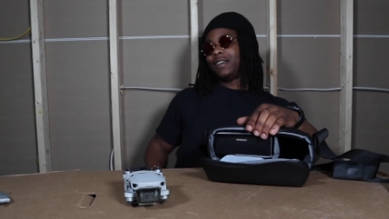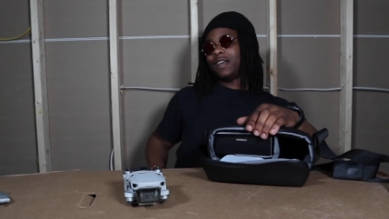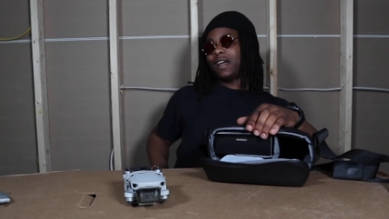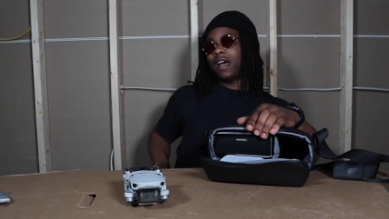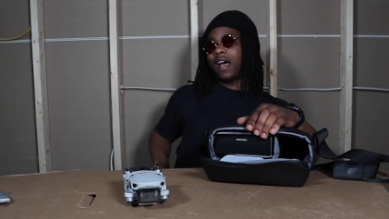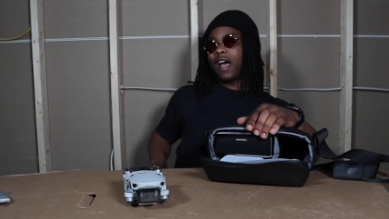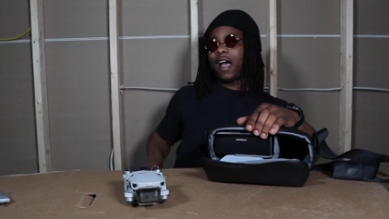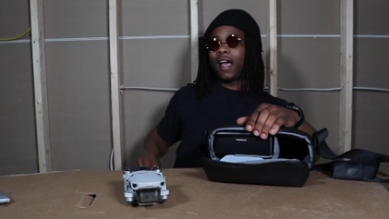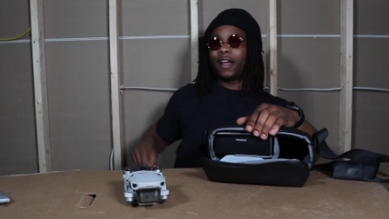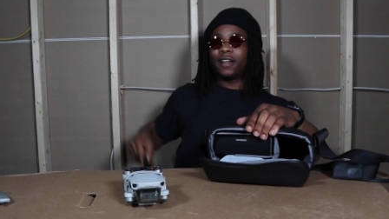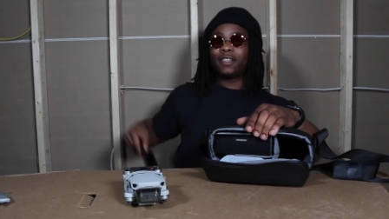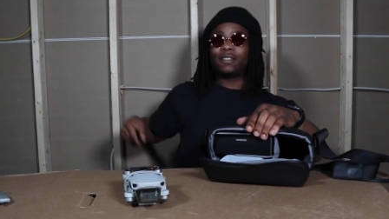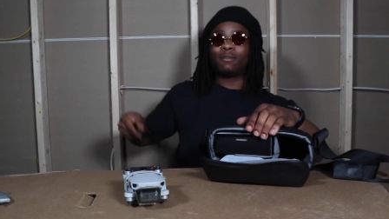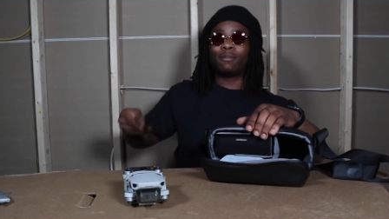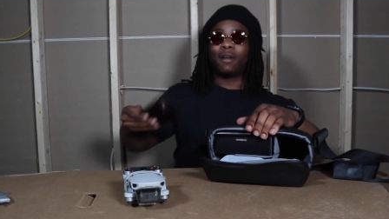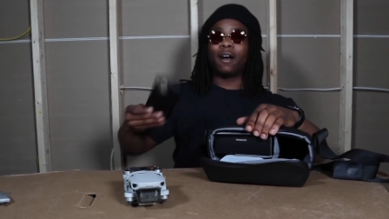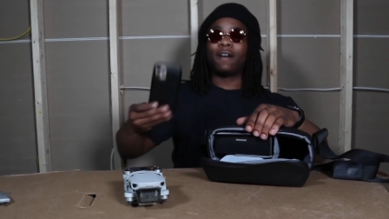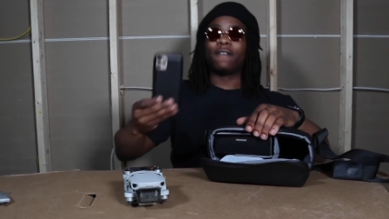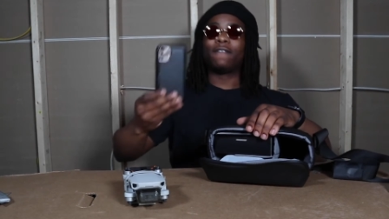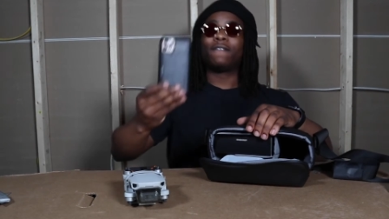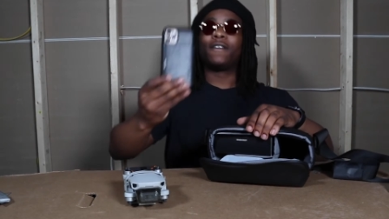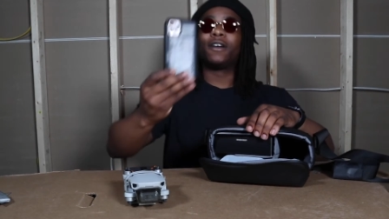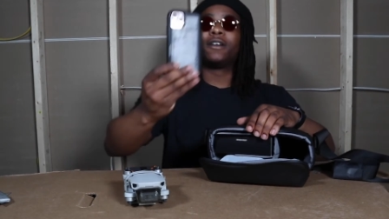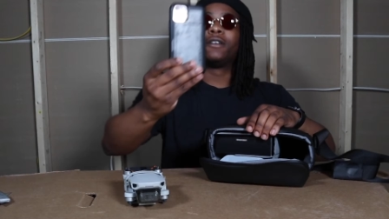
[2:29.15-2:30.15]
Alright, this is my
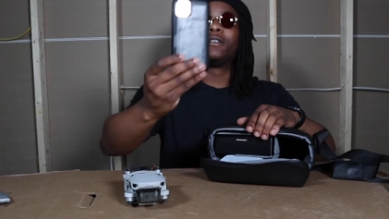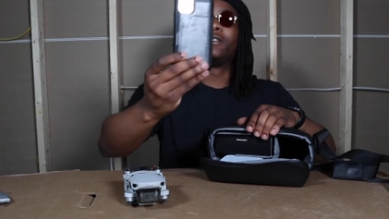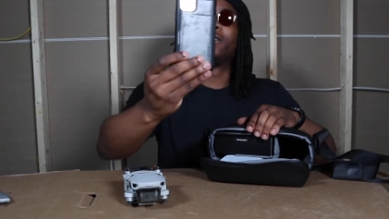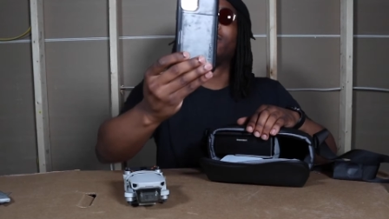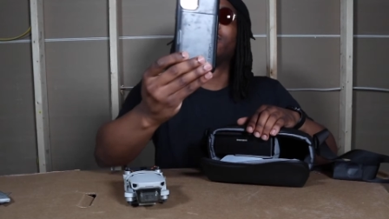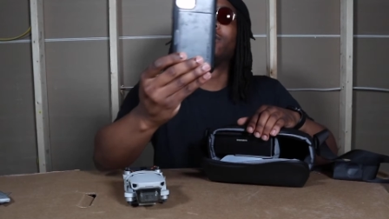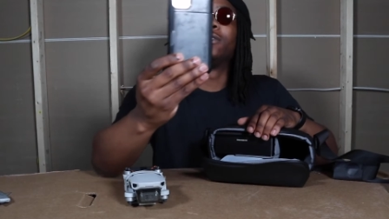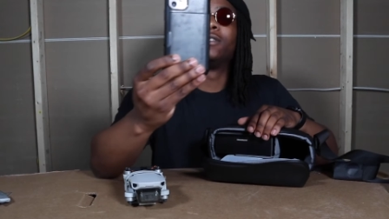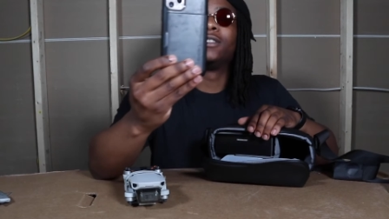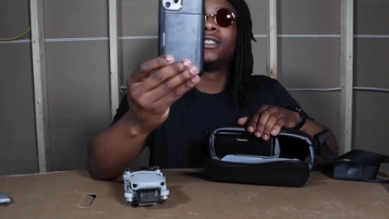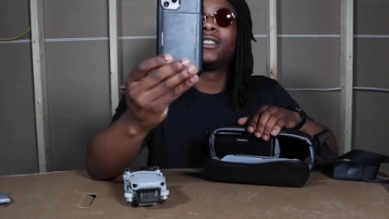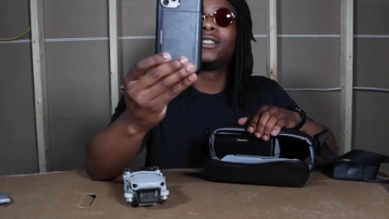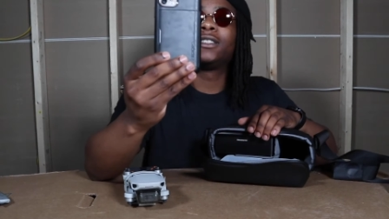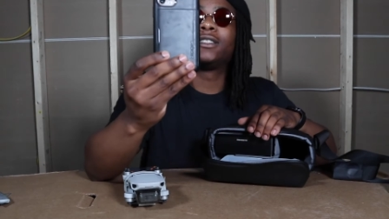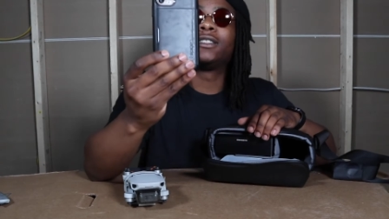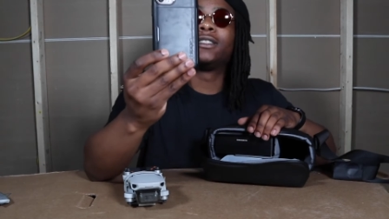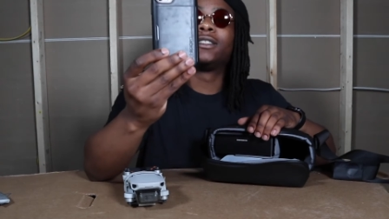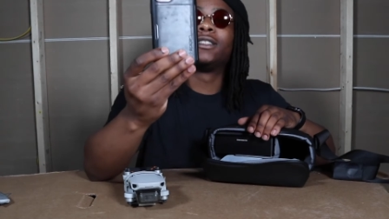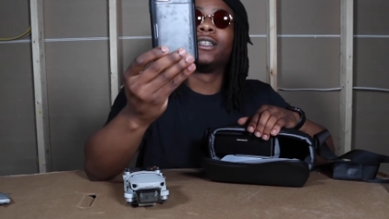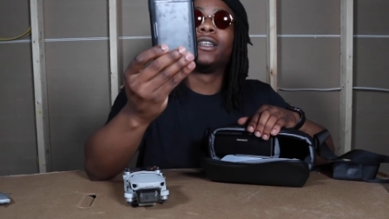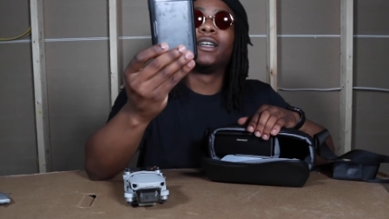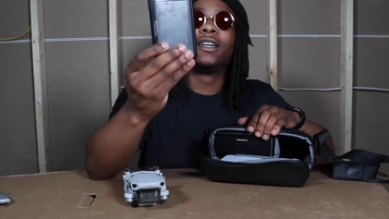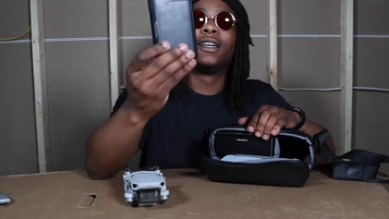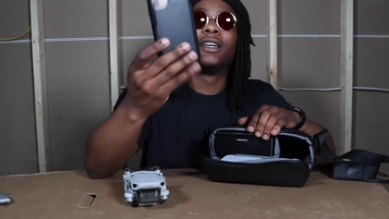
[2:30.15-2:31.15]
phone. This is
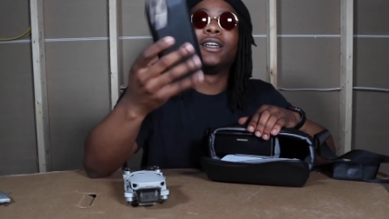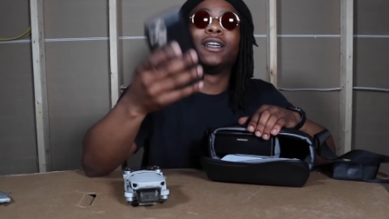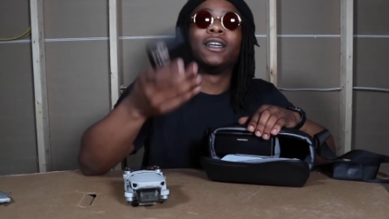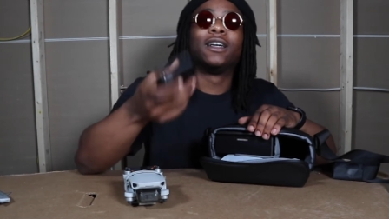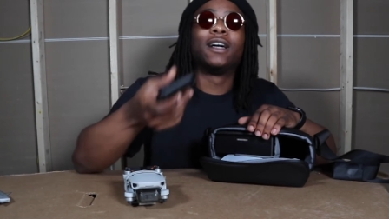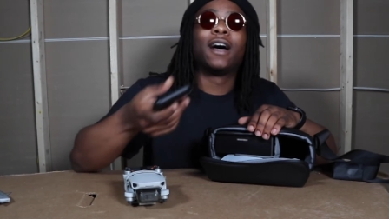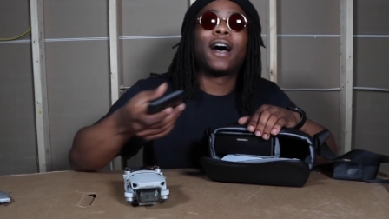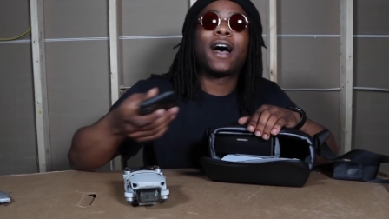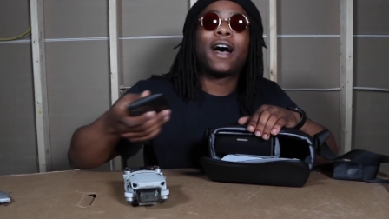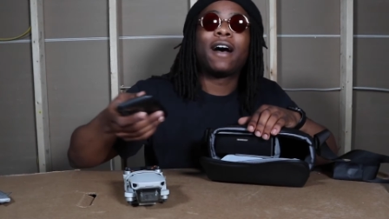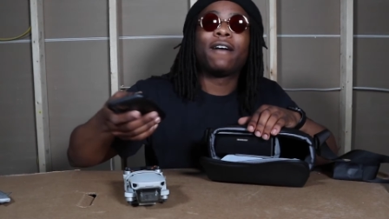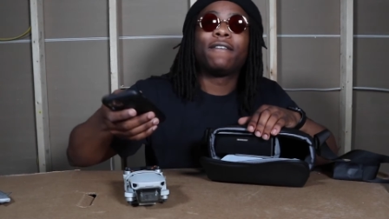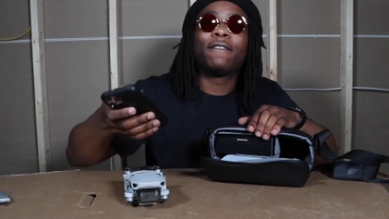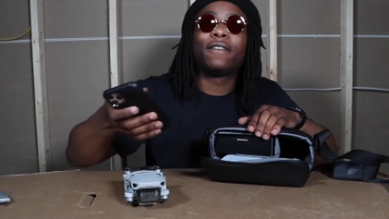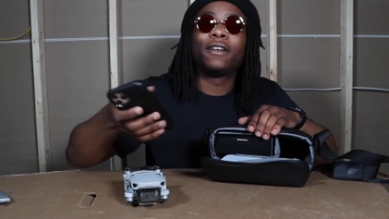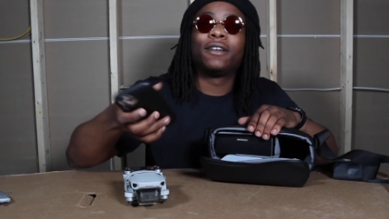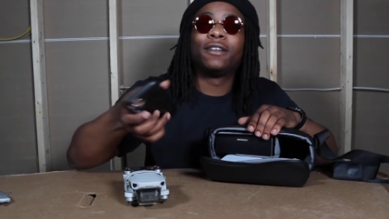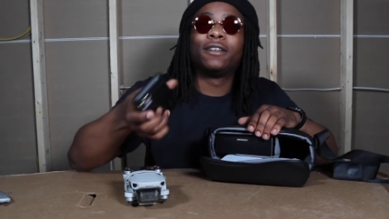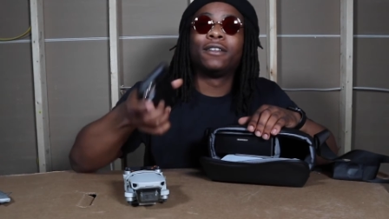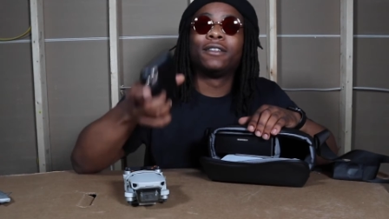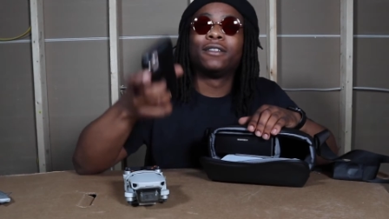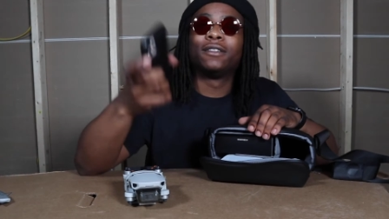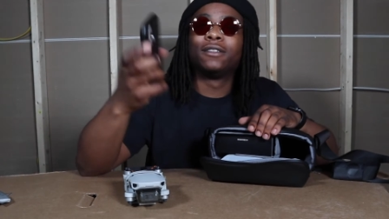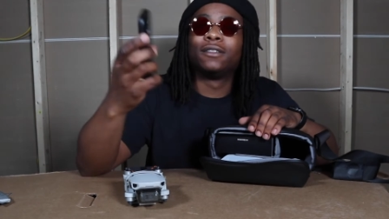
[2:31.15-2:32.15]
the
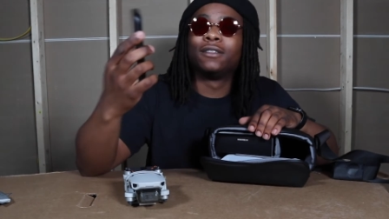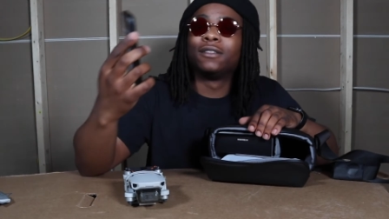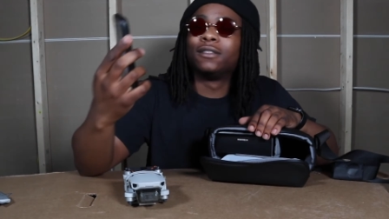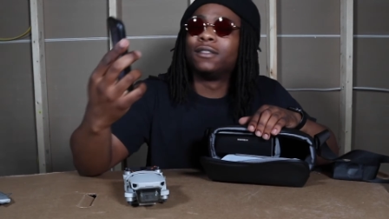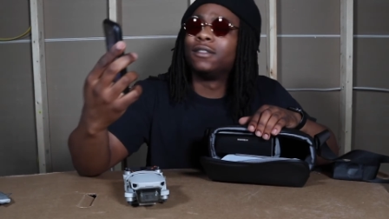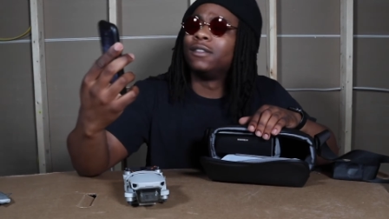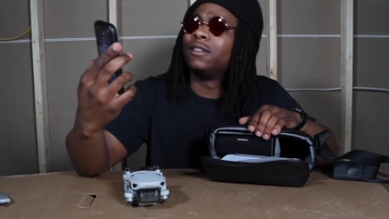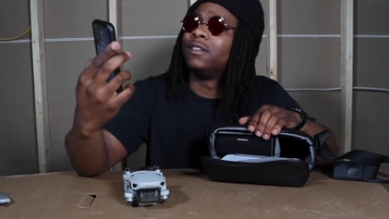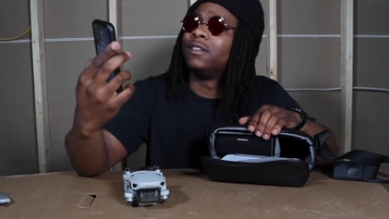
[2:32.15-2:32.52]
iPhone.